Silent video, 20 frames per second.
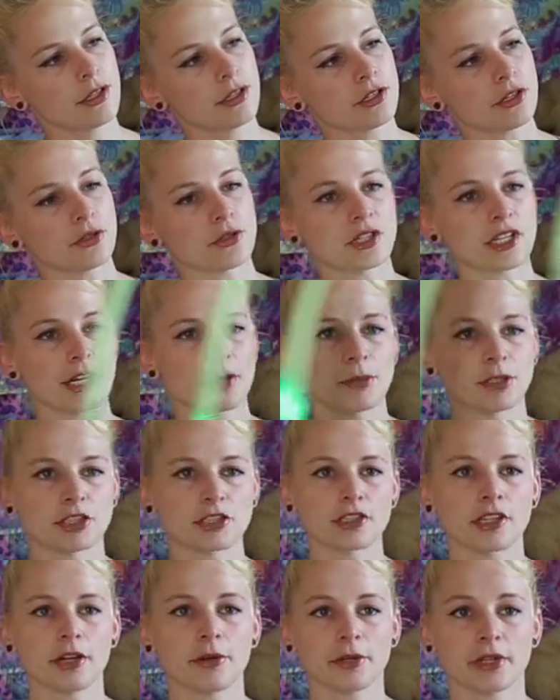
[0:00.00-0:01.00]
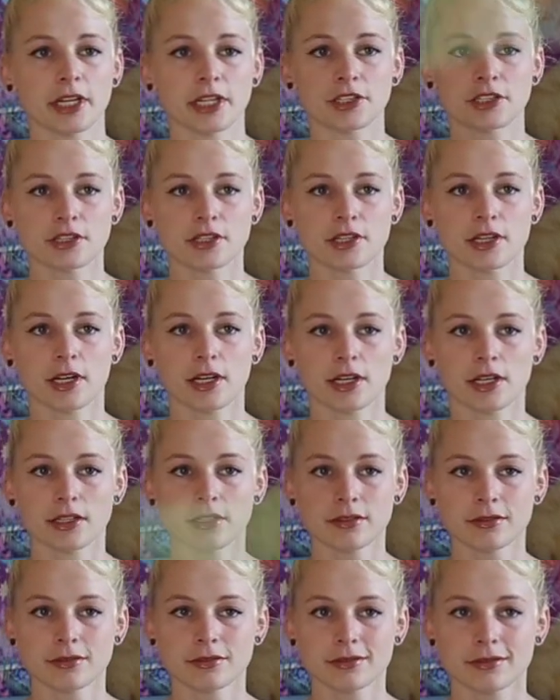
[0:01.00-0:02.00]
So see how much slower that just got?
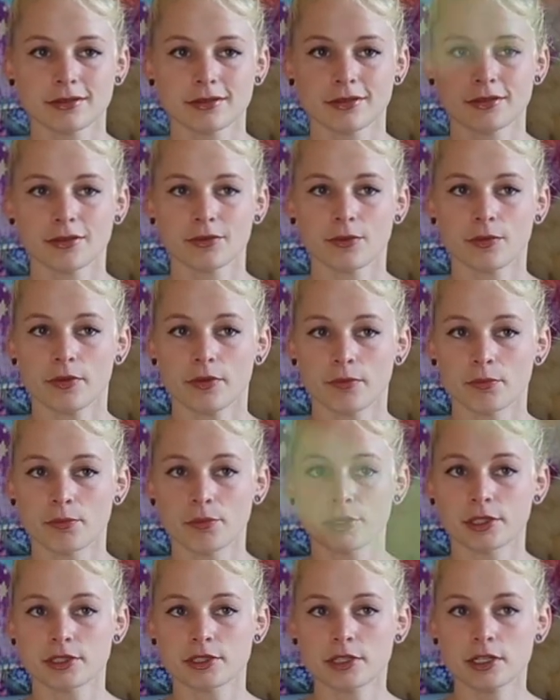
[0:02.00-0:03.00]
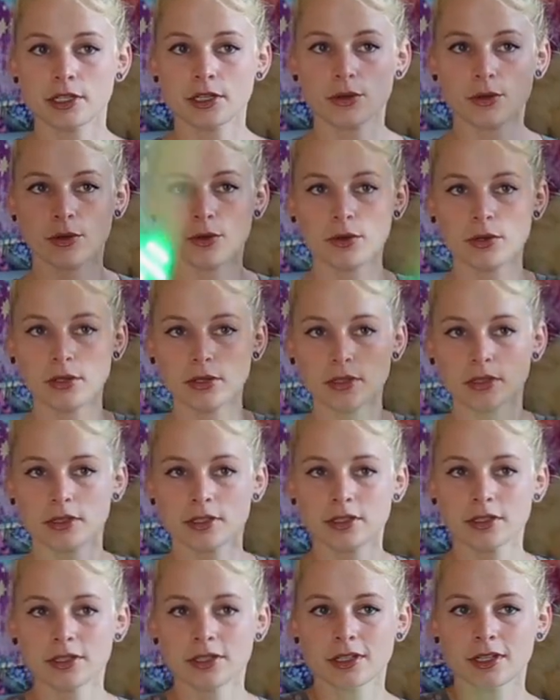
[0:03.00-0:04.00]
Pretty
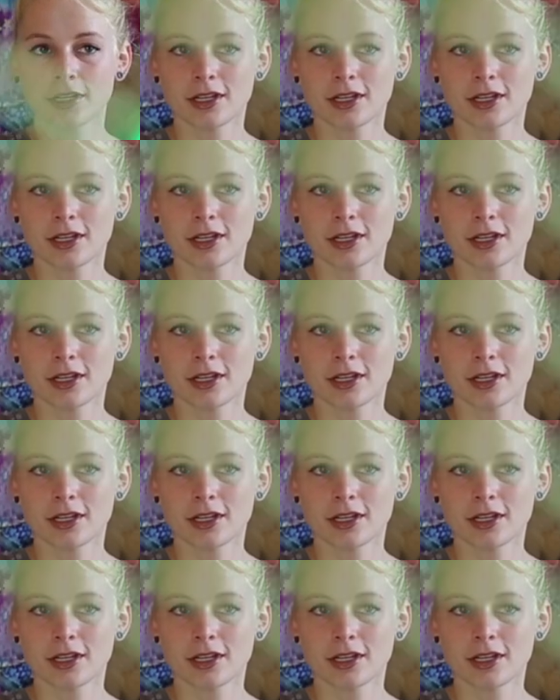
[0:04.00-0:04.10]
cool.